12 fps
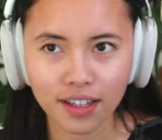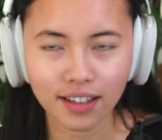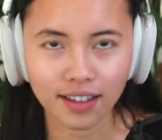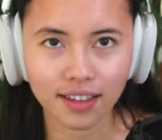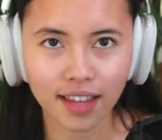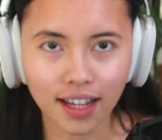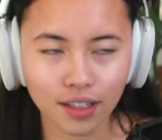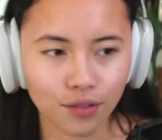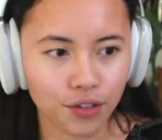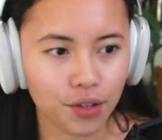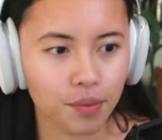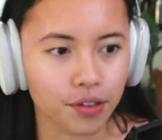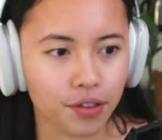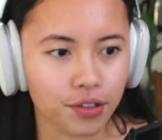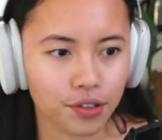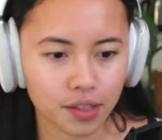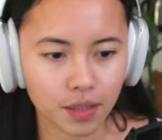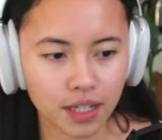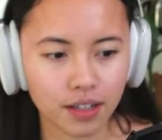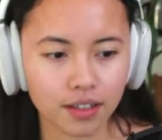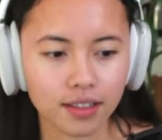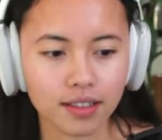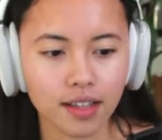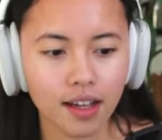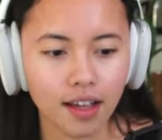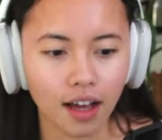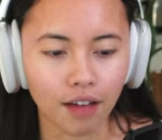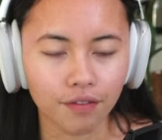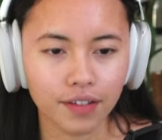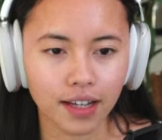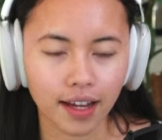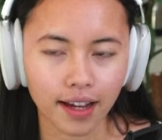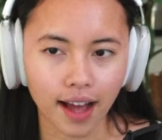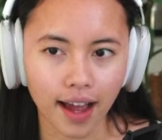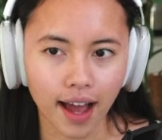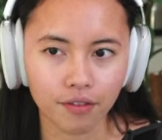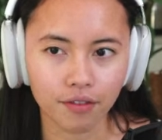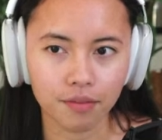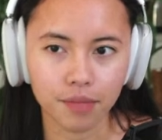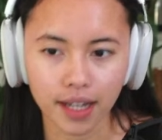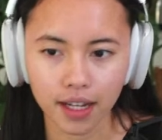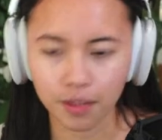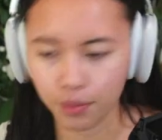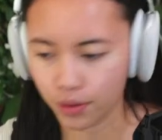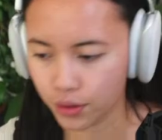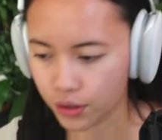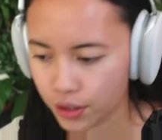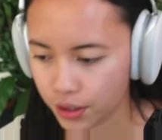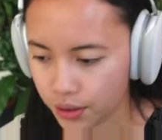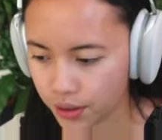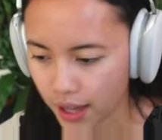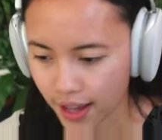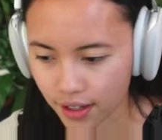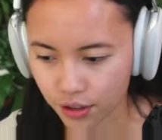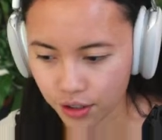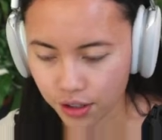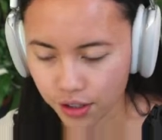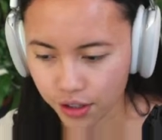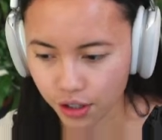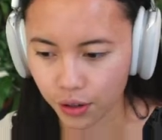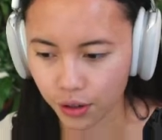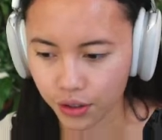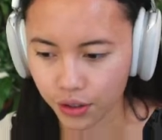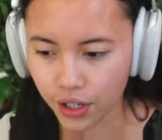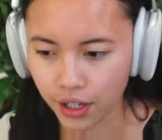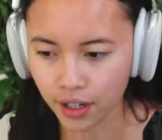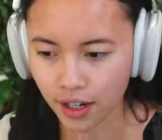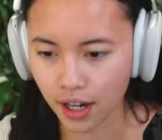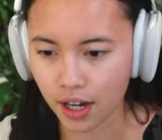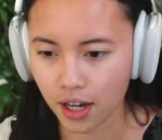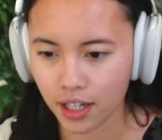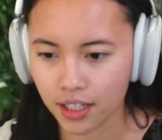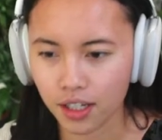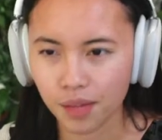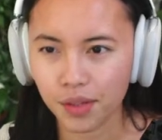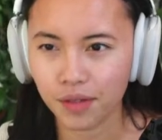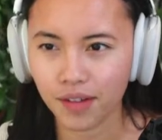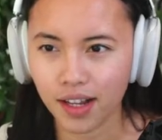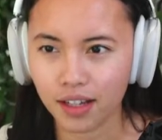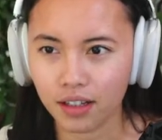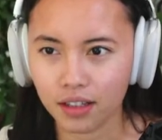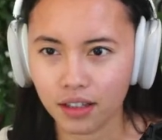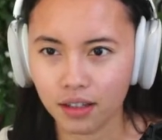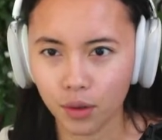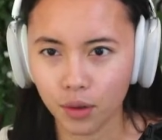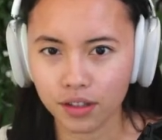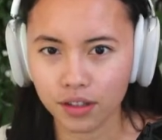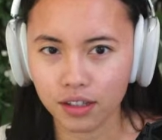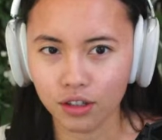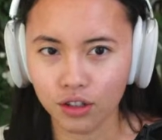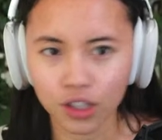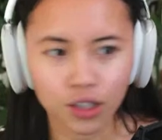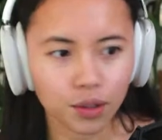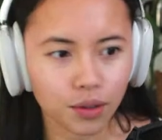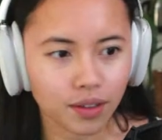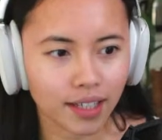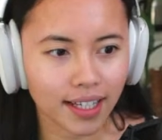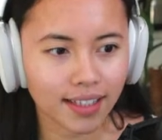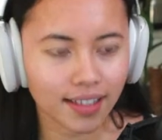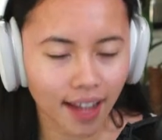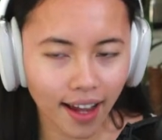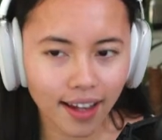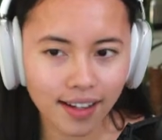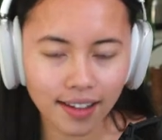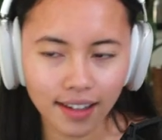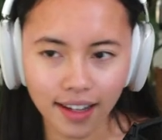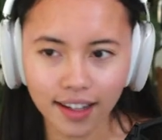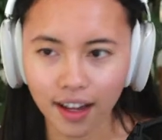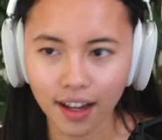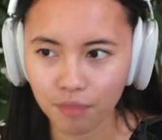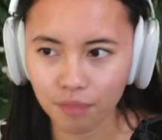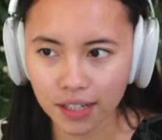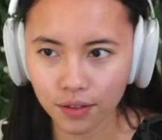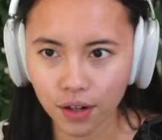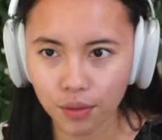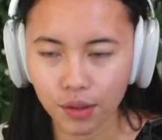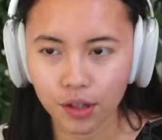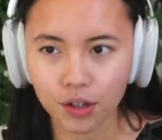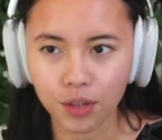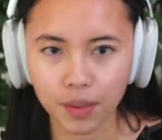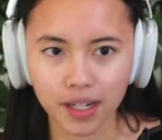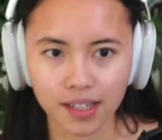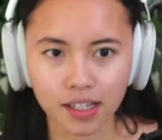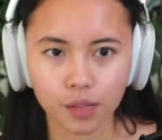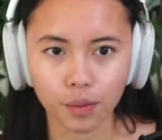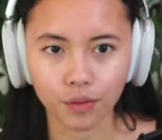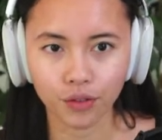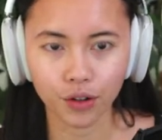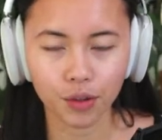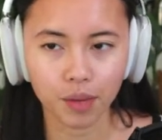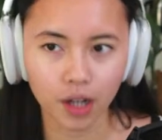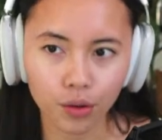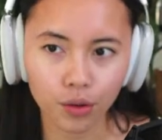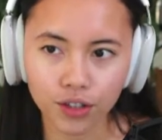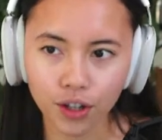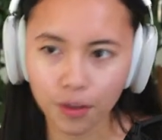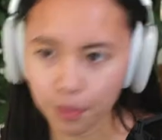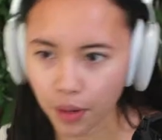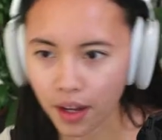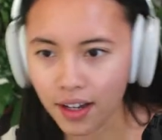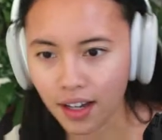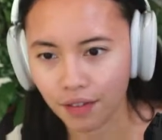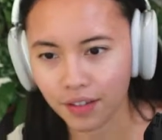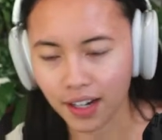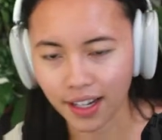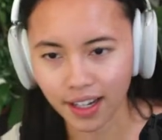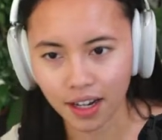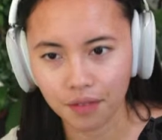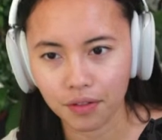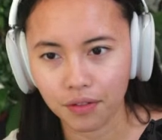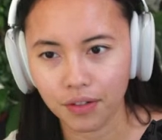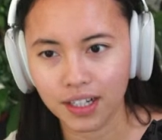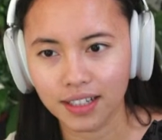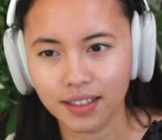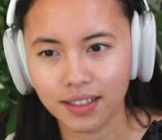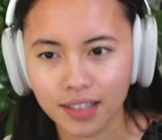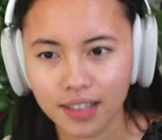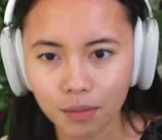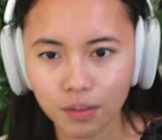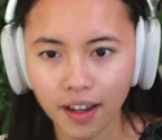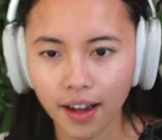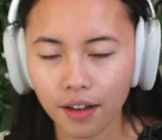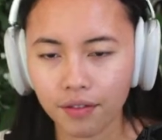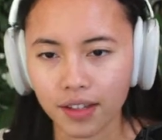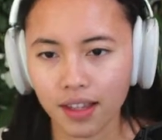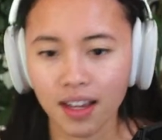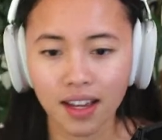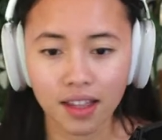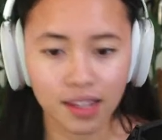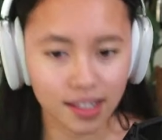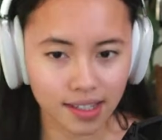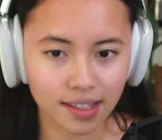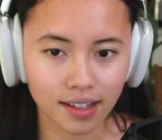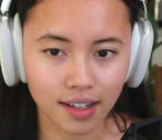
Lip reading: next few months, just because I feel like I haven't been able to get into the zone in terms of like what's new in tech. Like I've played around with Kubernetes before in my old job, but I feel like I never really did a deep dive. And this